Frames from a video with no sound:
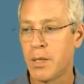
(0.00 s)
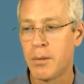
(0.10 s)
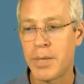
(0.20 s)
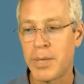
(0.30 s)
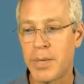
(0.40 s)

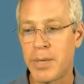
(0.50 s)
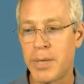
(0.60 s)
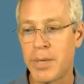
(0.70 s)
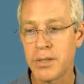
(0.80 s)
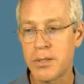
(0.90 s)

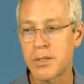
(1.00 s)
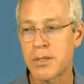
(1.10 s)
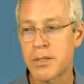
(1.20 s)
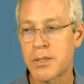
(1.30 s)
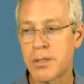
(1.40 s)
Myalgias,
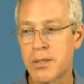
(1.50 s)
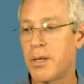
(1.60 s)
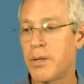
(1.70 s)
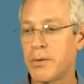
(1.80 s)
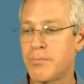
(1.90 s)
a
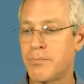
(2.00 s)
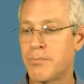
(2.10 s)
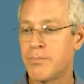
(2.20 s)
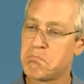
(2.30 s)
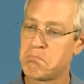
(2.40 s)

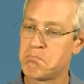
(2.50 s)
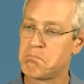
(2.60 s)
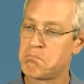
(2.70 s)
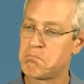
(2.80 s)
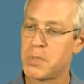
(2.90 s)

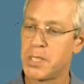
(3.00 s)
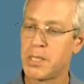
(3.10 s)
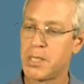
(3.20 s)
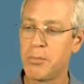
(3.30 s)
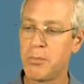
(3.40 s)

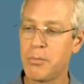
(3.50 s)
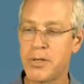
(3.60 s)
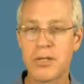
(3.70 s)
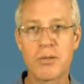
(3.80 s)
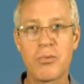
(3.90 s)
little bit of a
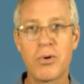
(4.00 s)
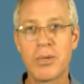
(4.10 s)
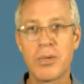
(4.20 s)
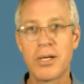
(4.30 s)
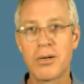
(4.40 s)

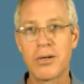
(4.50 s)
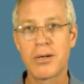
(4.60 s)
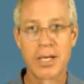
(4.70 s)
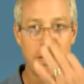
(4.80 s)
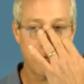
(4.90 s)
disappointment here,
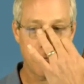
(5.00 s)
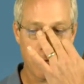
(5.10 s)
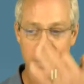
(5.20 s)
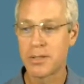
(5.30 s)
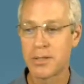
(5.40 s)
and as far
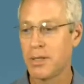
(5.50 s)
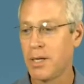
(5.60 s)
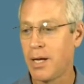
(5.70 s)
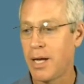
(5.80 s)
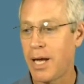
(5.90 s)
as
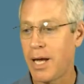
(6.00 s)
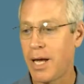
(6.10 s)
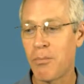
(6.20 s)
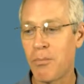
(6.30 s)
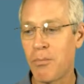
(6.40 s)
how
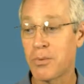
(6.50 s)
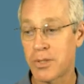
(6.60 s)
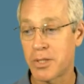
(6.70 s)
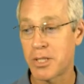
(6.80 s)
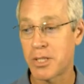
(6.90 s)
much it was
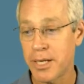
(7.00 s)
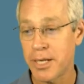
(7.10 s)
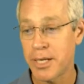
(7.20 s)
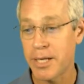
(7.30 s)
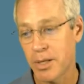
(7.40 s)

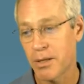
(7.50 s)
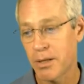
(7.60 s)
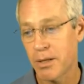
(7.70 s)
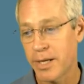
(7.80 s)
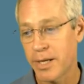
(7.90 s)
expanded, but
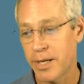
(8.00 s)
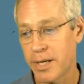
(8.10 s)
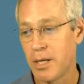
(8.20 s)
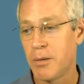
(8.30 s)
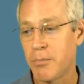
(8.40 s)
nonetheless,
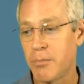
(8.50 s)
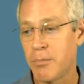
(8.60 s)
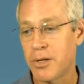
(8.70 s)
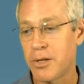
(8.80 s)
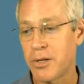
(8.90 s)

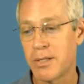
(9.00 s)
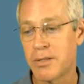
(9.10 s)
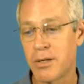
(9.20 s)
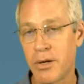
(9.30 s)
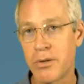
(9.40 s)
myalgia has
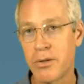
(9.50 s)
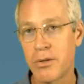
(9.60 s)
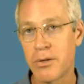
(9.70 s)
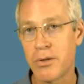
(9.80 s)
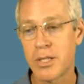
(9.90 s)
an other,
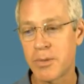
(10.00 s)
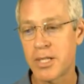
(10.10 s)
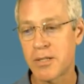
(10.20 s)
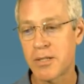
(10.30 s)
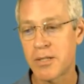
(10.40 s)
an
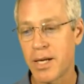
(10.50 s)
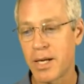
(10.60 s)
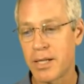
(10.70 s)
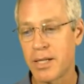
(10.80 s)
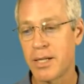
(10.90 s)
unspecified,
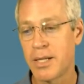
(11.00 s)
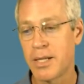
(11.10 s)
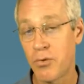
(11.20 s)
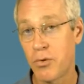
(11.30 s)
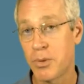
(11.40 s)
and then these
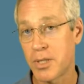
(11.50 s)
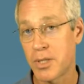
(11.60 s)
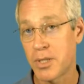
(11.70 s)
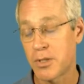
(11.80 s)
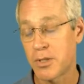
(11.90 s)
two
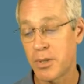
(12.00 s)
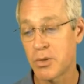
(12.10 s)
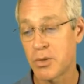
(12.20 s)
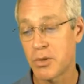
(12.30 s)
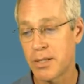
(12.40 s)
particular special
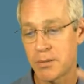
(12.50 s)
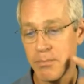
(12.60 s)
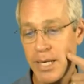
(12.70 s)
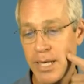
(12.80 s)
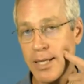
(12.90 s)
cases,
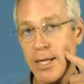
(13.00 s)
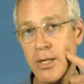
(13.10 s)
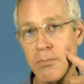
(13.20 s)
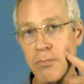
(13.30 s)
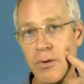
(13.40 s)

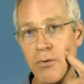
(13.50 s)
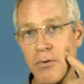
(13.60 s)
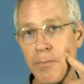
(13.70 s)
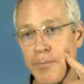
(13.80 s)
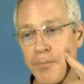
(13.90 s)
mastication muscle,
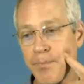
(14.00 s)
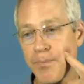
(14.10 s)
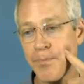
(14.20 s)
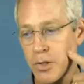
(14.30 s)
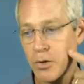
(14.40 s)

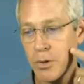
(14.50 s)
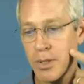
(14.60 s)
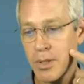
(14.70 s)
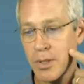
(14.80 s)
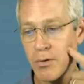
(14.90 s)
chewing
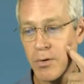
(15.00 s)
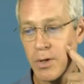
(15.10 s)
muscles,